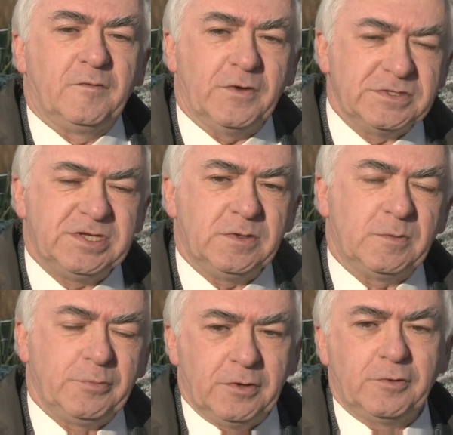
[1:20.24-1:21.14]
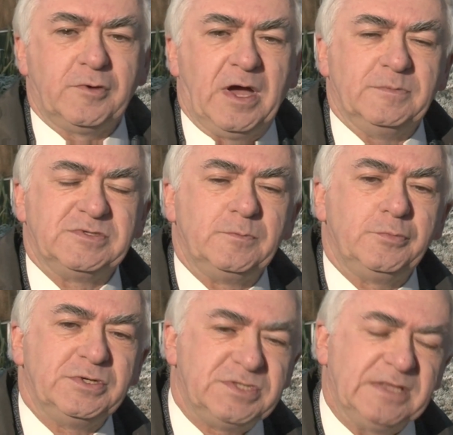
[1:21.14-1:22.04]
fronting the programmes and
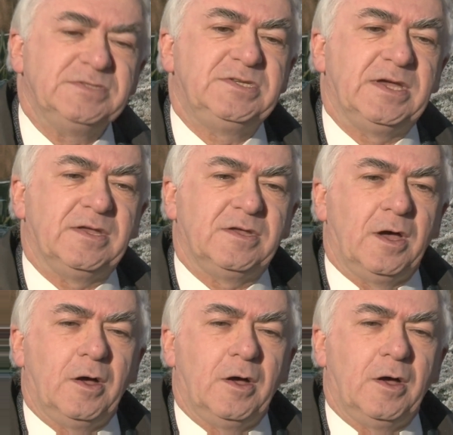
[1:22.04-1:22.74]
presenting